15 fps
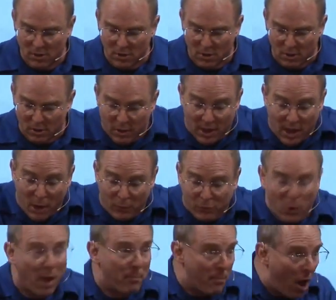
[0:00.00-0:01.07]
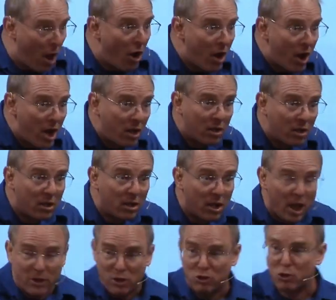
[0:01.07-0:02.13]
That was why Mary
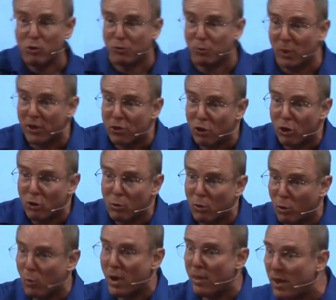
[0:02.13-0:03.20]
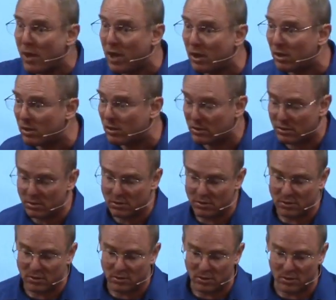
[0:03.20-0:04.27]
and the Jews with her were weeping.
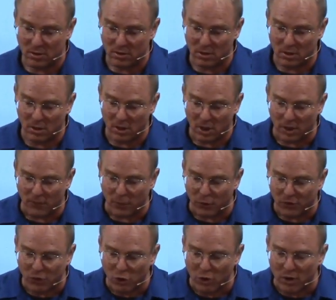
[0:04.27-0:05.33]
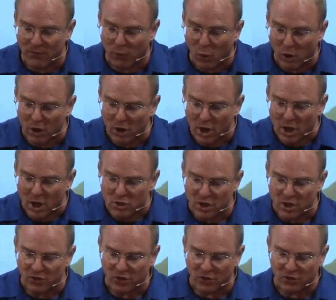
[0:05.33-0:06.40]
In verse 34,
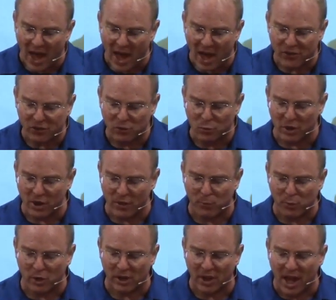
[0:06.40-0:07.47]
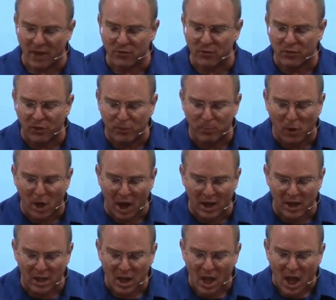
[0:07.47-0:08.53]
Jesus asks where they've put Lazarus'
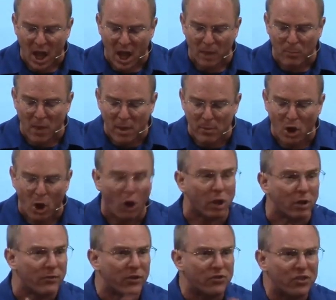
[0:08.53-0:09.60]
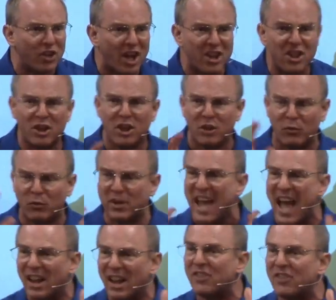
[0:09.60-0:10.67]
body, and maybe all of a sudden the
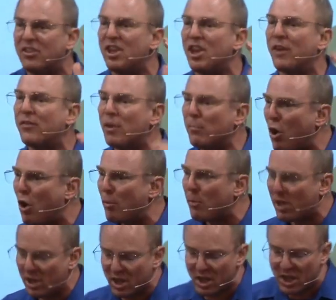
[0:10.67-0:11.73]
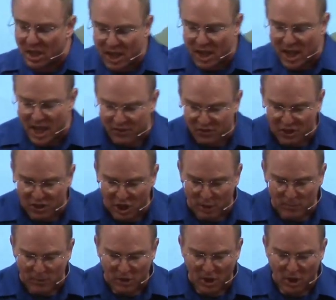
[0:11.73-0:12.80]
reality of the moment hits
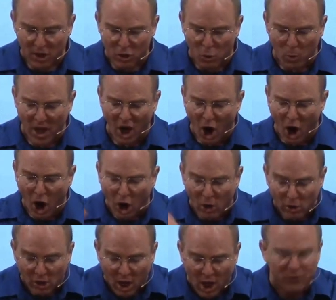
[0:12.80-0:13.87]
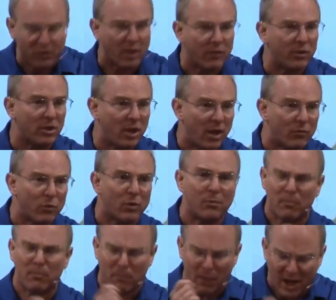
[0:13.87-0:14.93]
him the way our loss of a loved
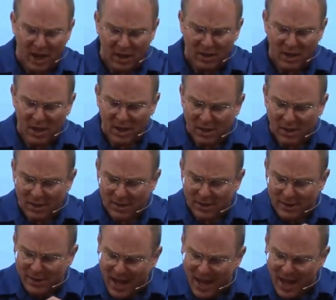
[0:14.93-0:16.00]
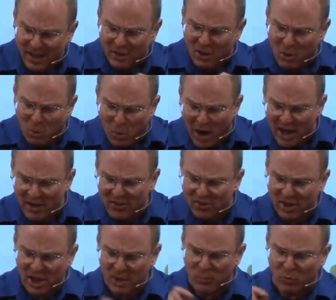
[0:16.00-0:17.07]
one might not quite
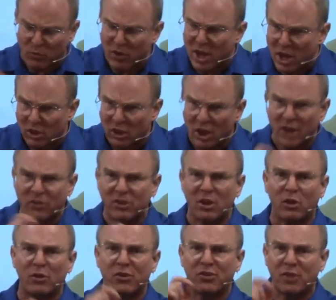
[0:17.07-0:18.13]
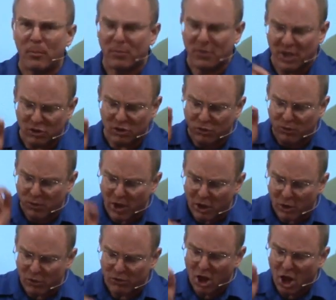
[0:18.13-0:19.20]
seem real until something
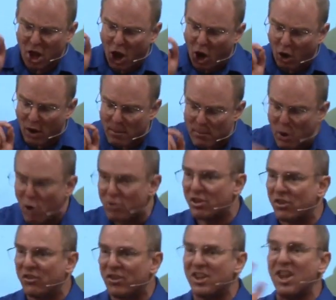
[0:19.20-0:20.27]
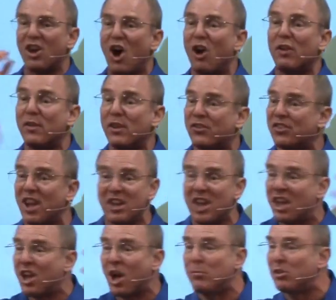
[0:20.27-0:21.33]
triggers our emotions, and then all of a sudden
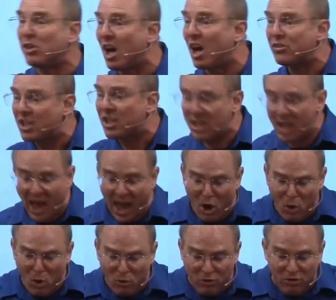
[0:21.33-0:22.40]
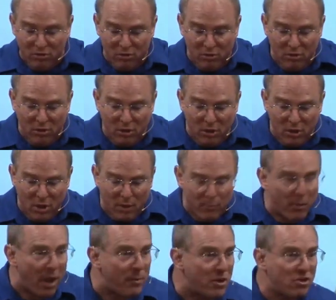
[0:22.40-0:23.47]
they come gushing out.
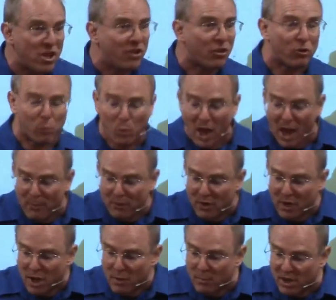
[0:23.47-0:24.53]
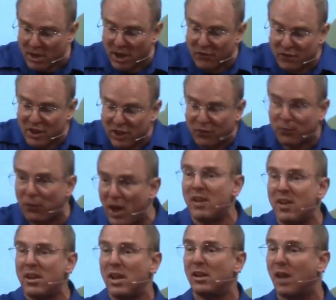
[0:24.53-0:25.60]
Maybe Jesus wept because this
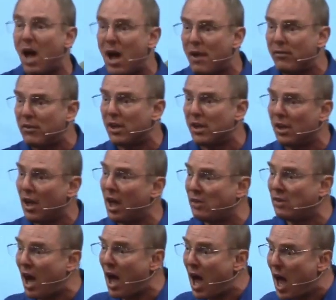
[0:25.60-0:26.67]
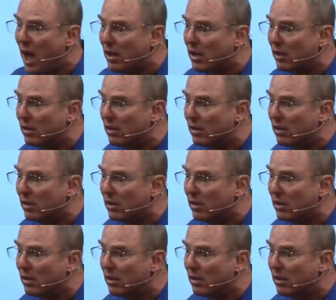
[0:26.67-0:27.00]
friend he loved had died.